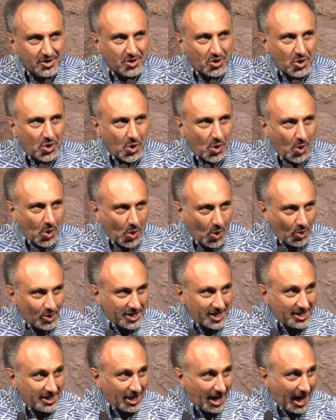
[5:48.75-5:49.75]

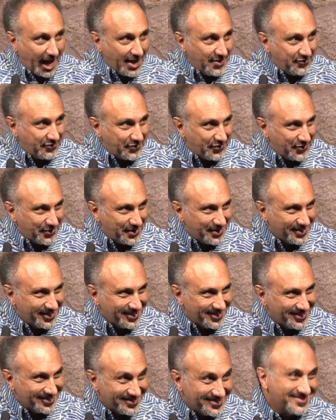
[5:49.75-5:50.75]
holy life,
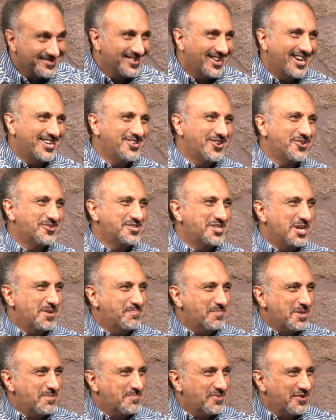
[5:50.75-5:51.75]
I know,
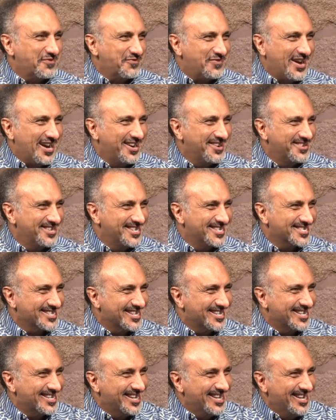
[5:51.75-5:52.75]
deeply profound,
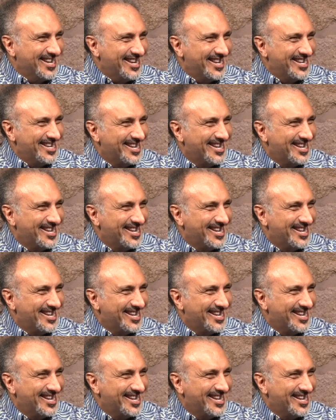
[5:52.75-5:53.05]
isn't it?